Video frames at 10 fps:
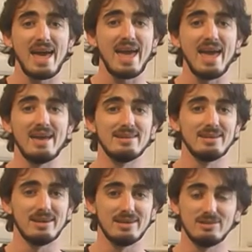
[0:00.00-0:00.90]
and
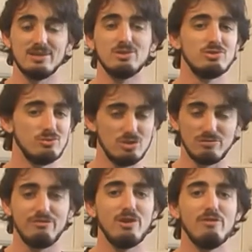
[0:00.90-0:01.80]
it's
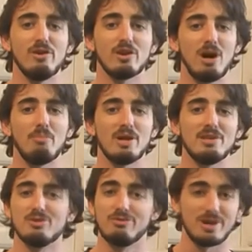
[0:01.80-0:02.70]
just very, very
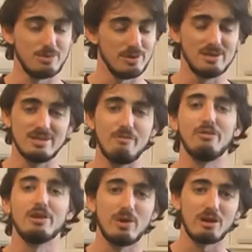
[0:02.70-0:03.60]
comprehensive, and I would
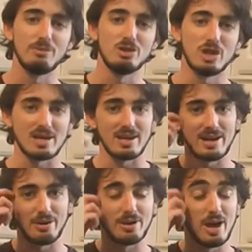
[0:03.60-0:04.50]
definitely recommend checking it
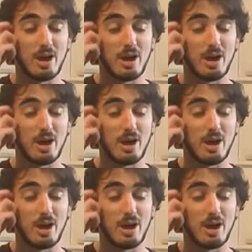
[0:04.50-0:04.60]
out.